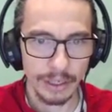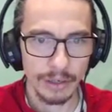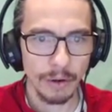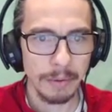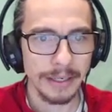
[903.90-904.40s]

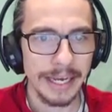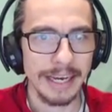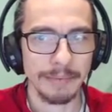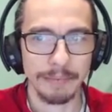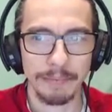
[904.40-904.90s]
What about
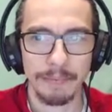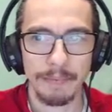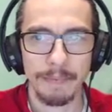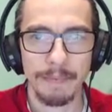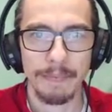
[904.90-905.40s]
m?
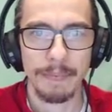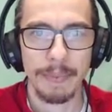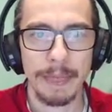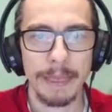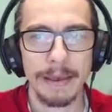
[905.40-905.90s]

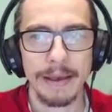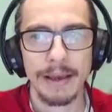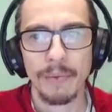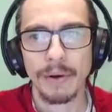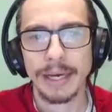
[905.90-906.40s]

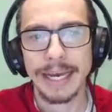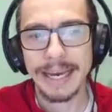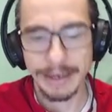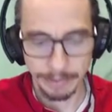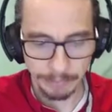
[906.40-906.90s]
Well,
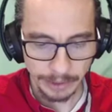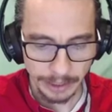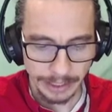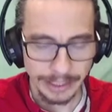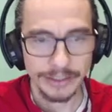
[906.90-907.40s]
m
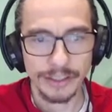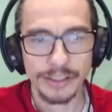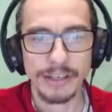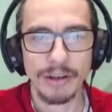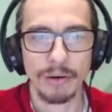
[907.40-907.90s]
is the
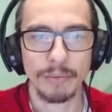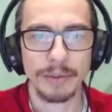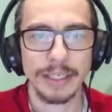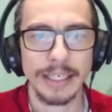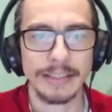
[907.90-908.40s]
slope.
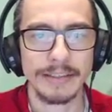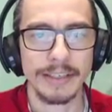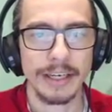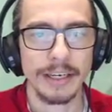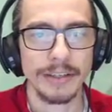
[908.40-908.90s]
It's
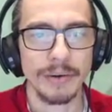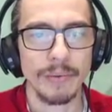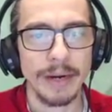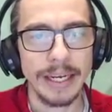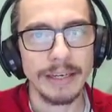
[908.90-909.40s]
the
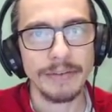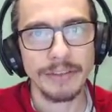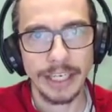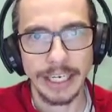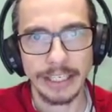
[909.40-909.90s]
rate of
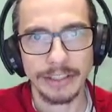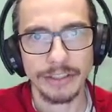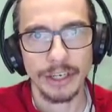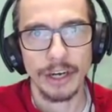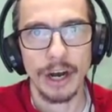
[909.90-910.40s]
change
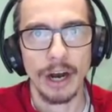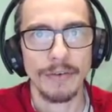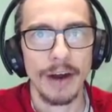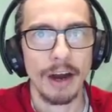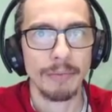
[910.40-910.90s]
of
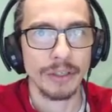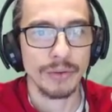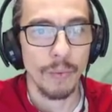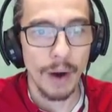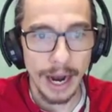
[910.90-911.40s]
how much
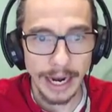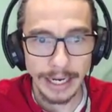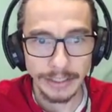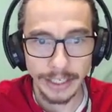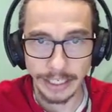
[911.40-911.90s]

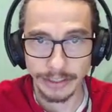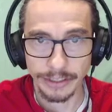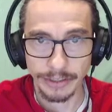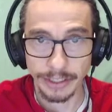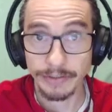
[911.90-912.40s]
y change
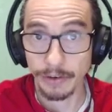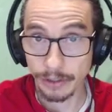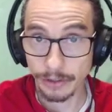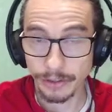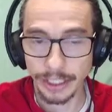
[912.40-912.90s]
there is,
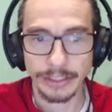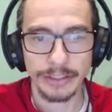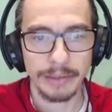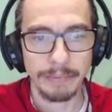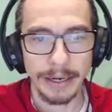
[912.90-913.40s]
vertical change,
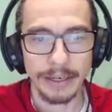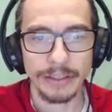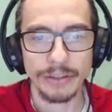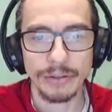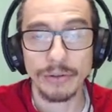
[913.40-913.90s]

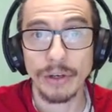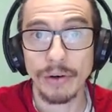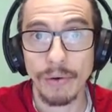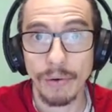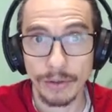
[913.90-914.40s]
compared to the
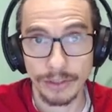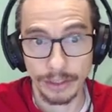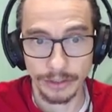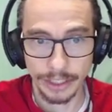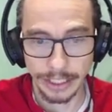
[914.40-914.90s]

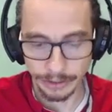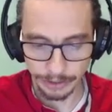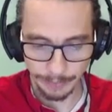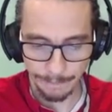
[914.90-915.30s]
horizontal change.